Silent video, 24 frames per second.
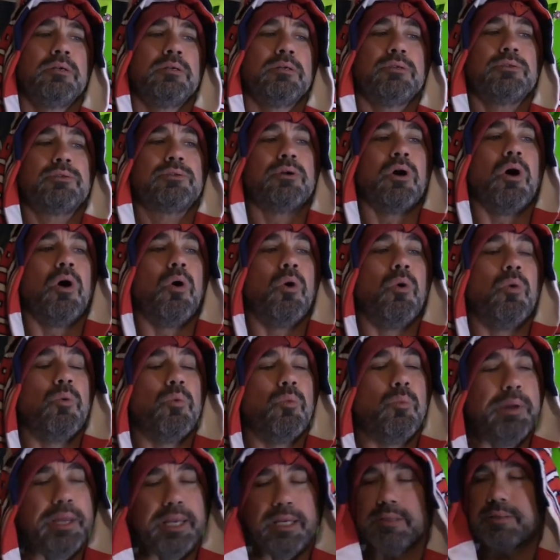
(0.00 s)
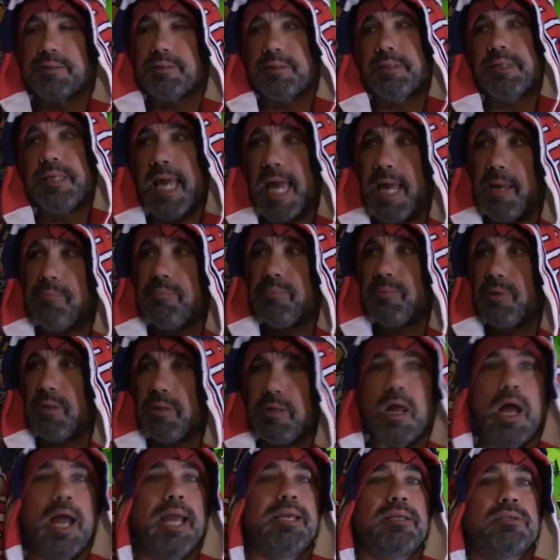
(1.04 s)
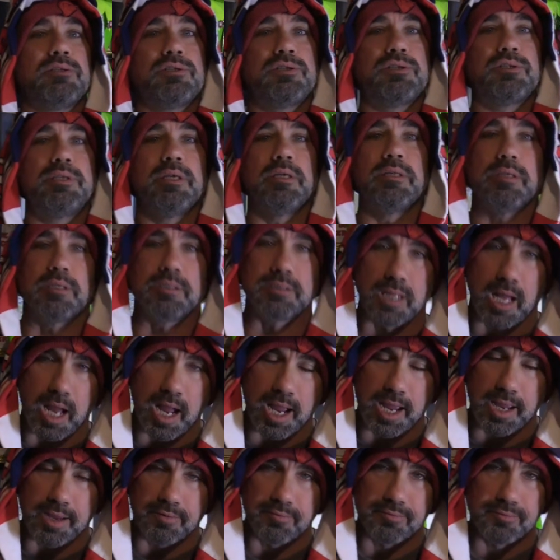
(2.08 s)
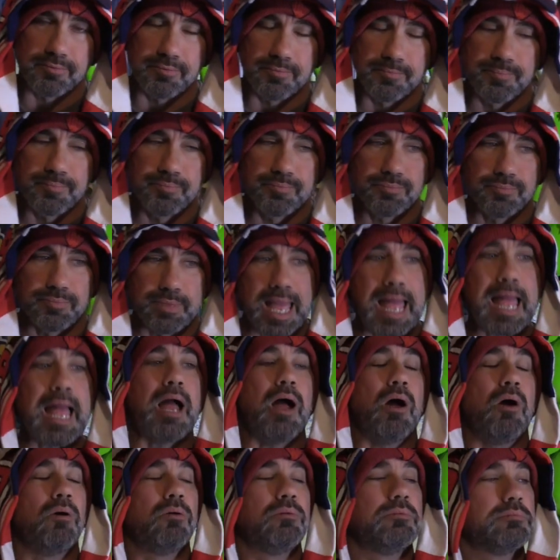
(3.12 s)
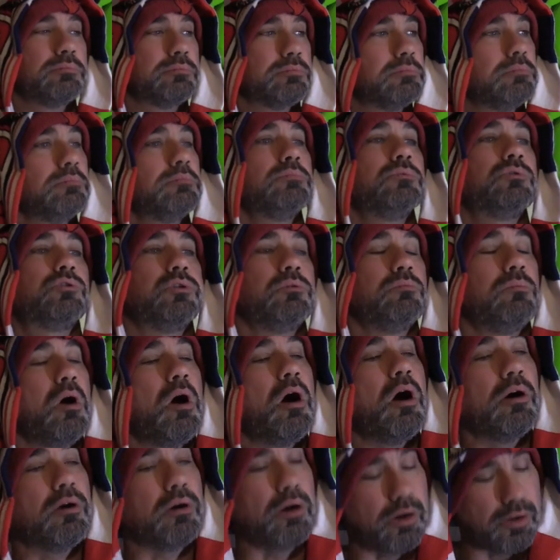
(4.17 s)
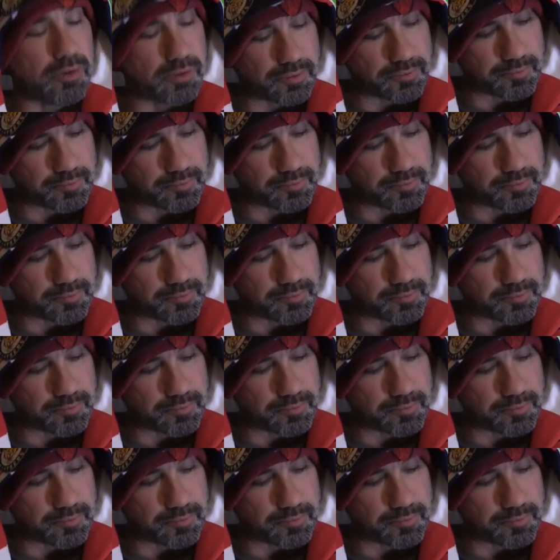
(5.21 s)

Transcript: So we escaped tonight still alive. Now, tomorrow,